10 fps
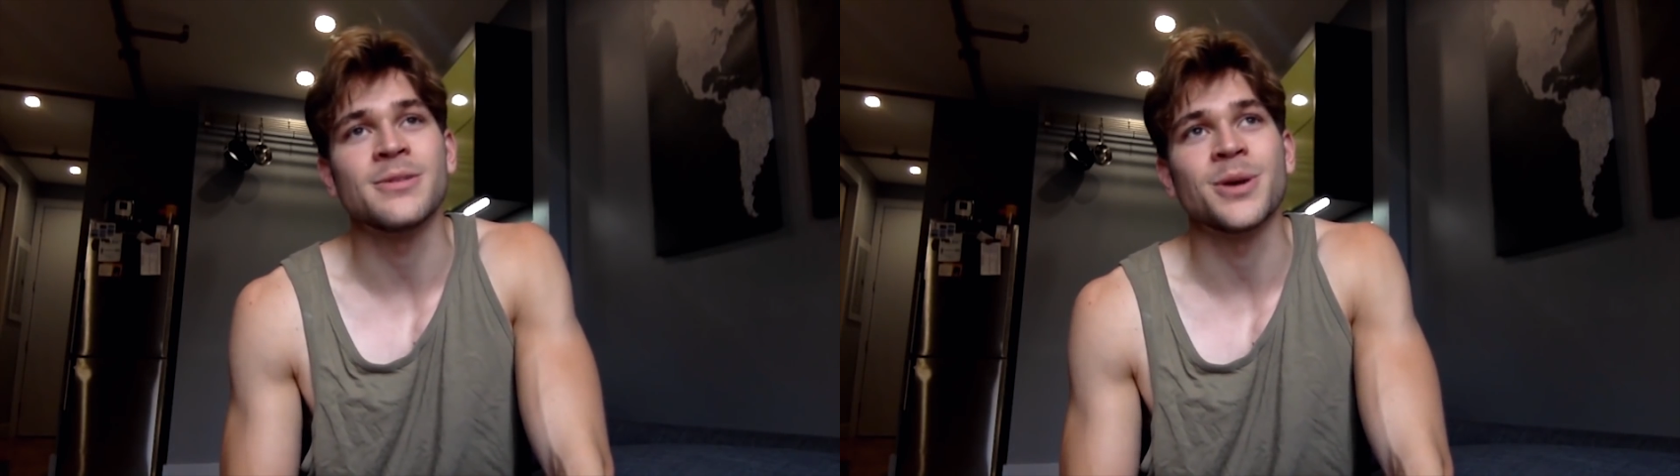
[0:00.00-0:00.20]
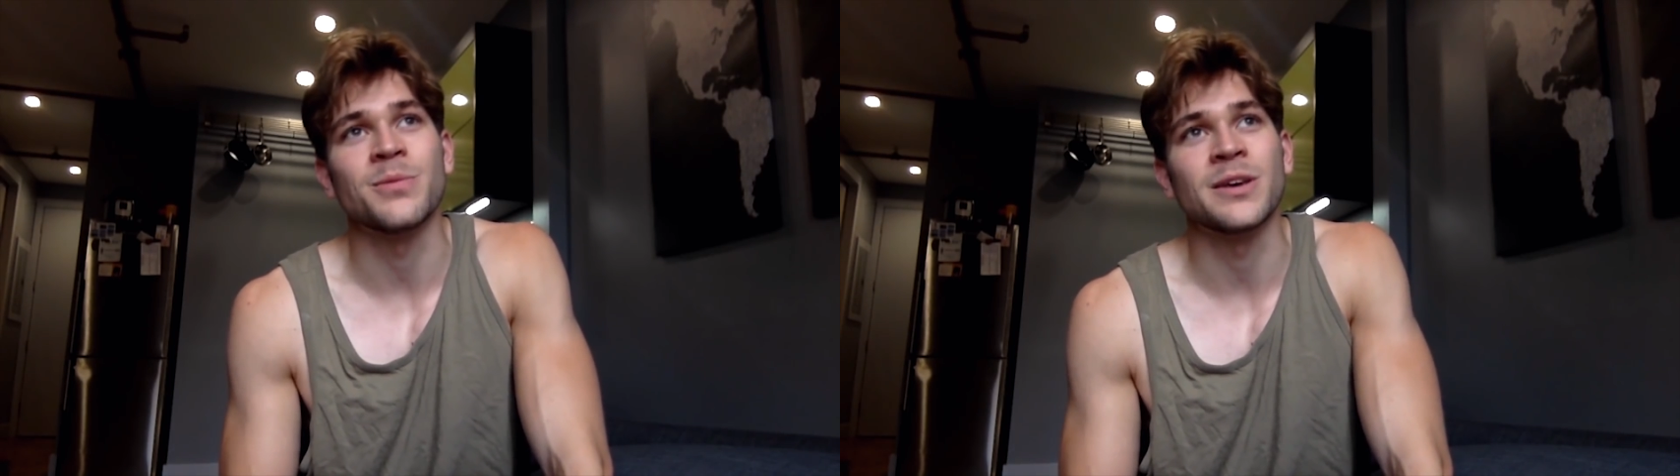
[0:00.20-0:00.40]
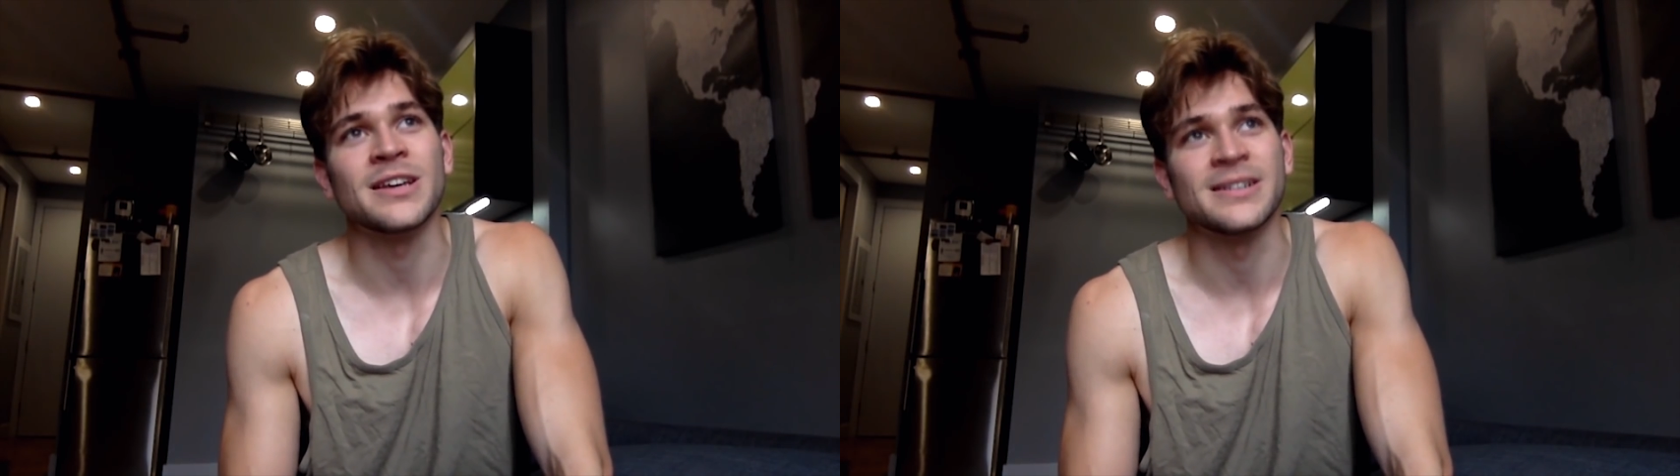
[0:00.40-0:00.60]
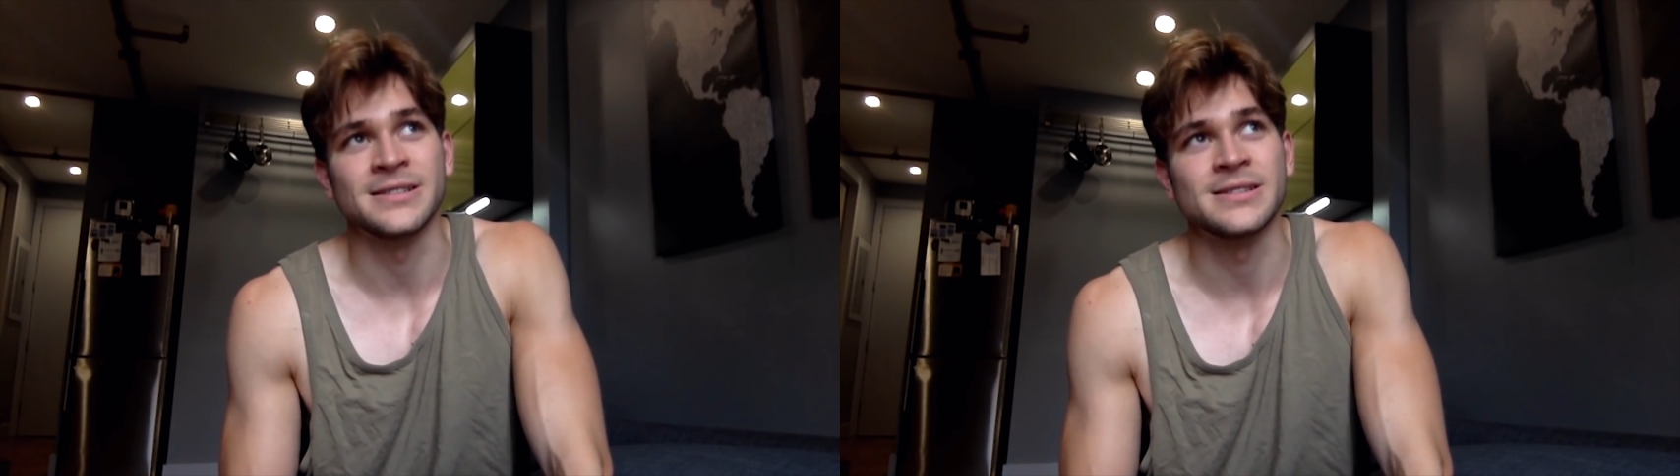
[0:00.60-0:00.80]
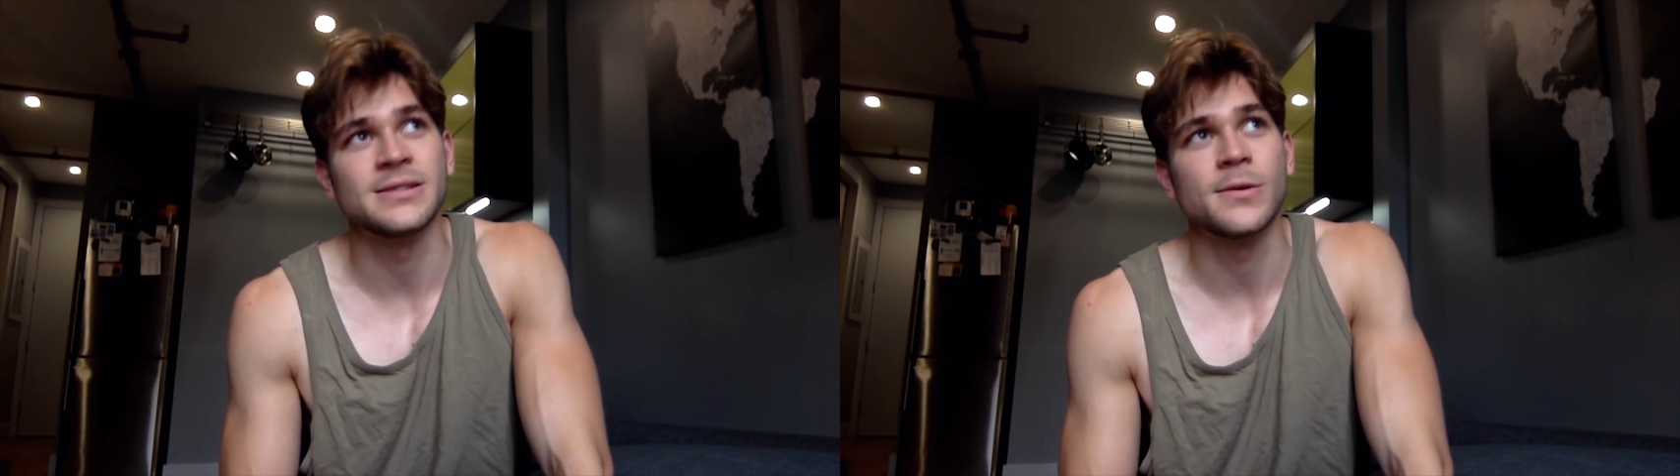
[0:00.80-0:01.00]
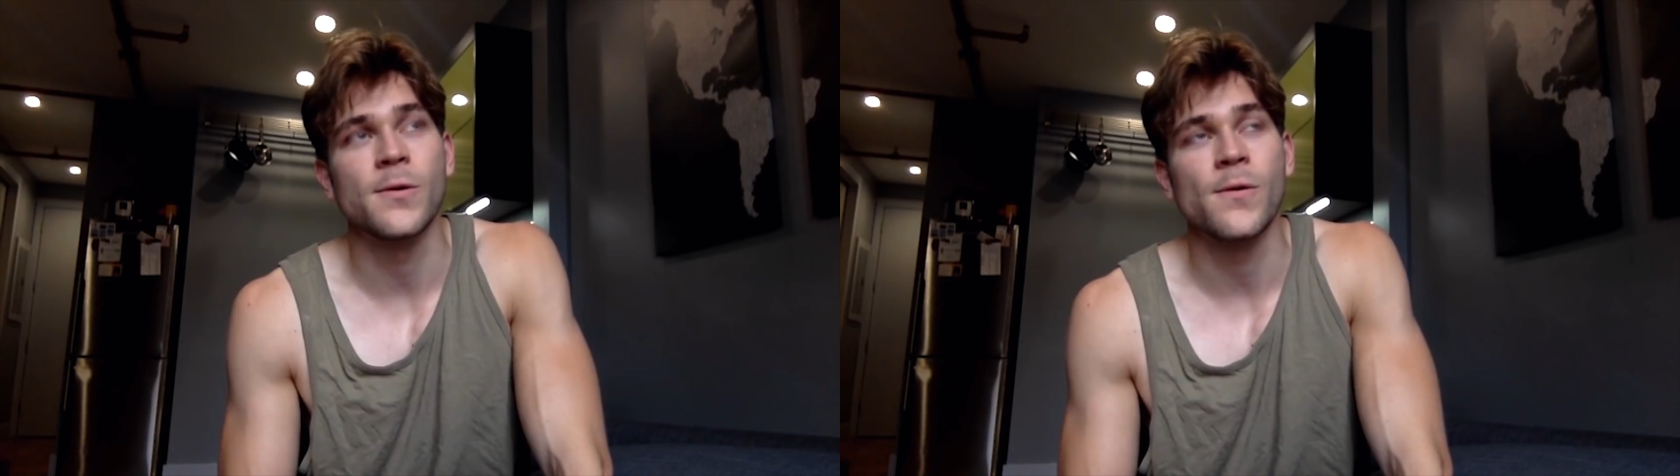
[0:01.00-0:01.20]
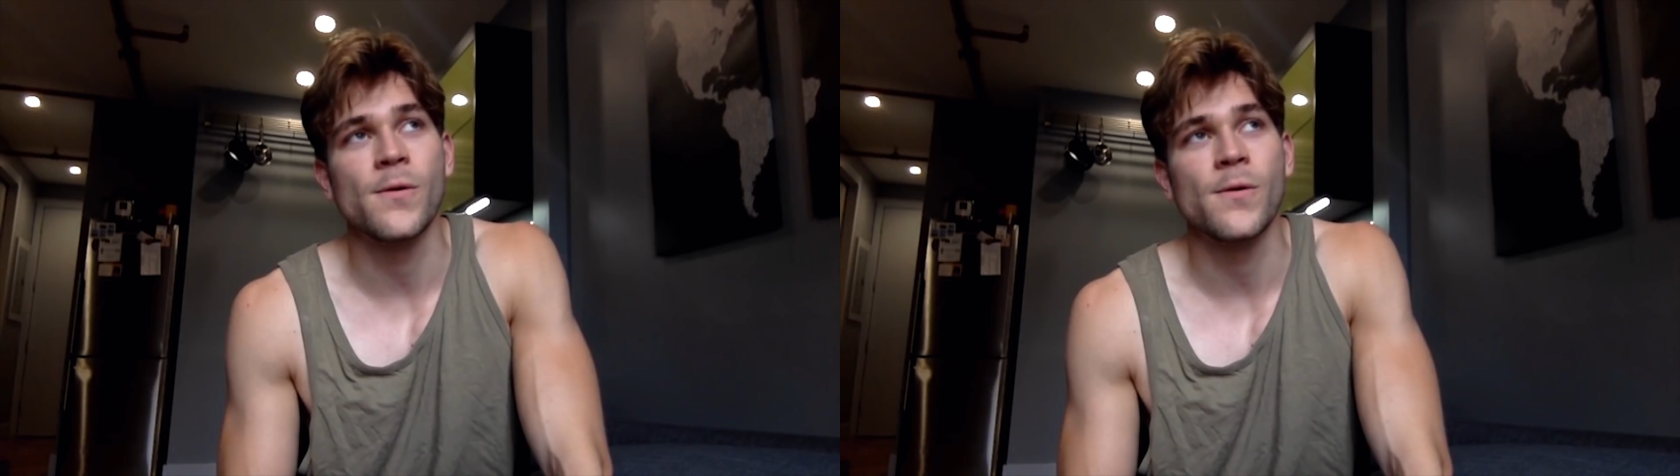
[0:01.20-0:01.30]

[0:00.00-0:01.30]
element because